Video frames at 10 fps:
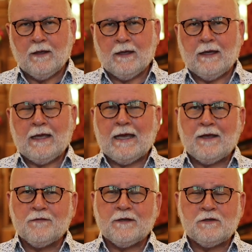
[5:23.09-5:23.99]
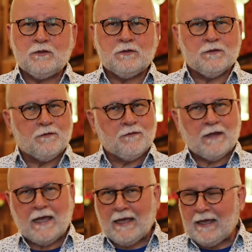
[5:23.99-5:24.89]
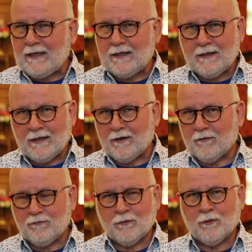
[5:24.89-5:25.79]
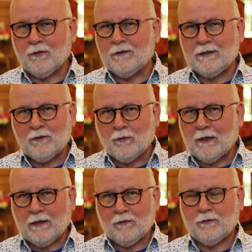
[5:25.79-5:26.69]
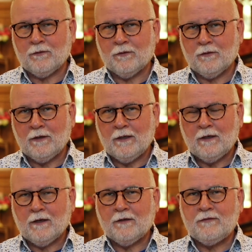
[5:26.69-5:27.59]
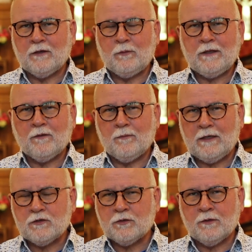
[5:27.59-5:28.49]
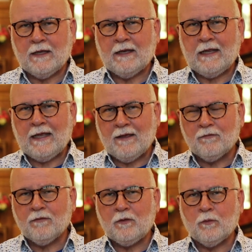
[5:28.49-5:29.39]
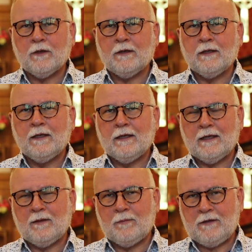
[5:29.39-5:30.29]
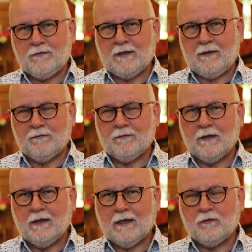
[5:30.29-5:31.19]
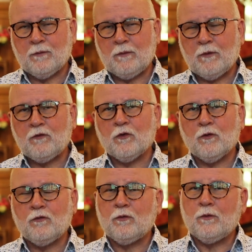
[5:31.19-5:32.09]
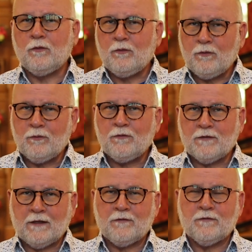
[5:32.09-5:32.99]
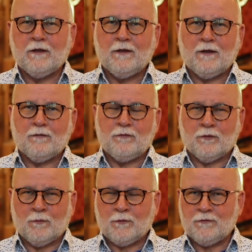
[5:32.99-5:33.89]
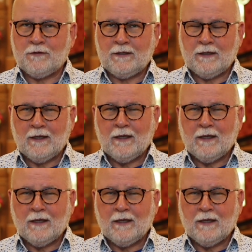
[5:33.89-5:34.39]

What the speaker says: I ask that you just hang in there for a little while longer until we can make sure that everyone can be safe as we return to a new sense of normalcy.